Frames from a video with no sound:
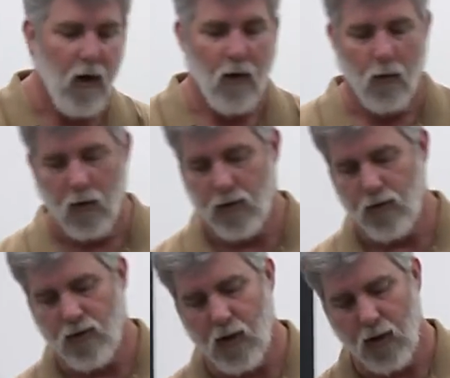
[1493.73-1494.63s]
once
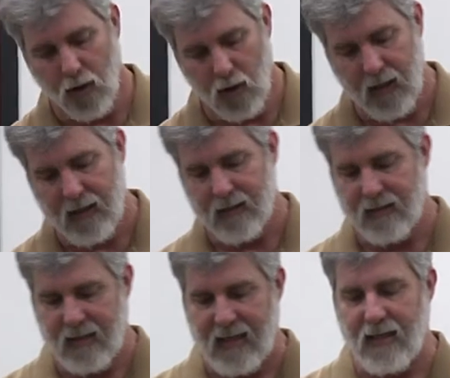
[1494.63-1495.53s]
you start looking at
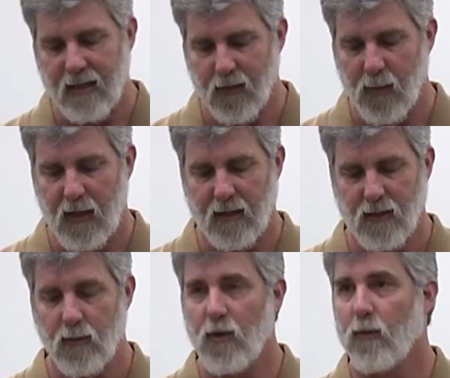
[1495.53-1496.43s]
the teeth of a
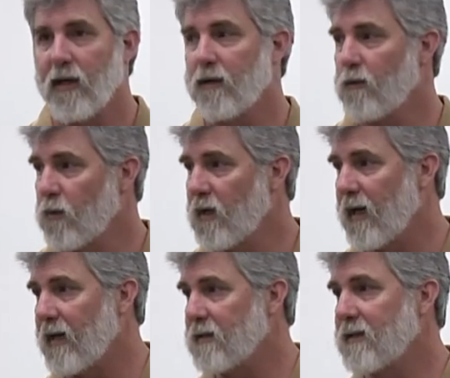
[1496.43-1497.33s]
possum, you begin to
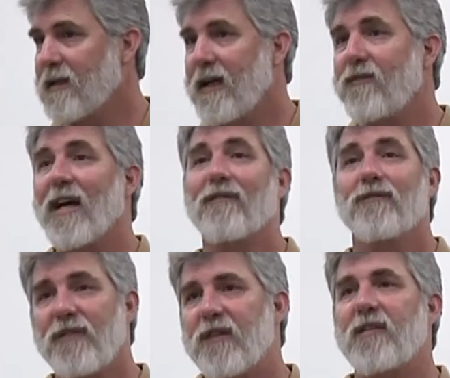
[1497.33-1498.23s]
realize they've got
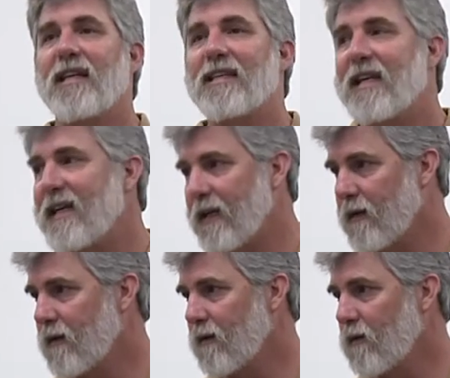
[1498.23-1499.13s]
50
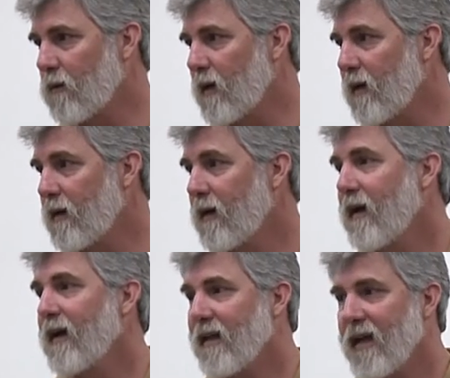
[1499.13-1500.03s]
teeth. Okay,
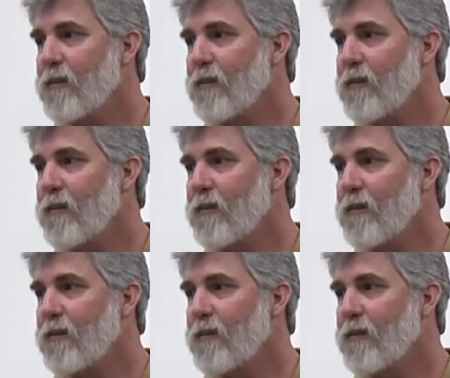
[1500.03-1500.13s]
they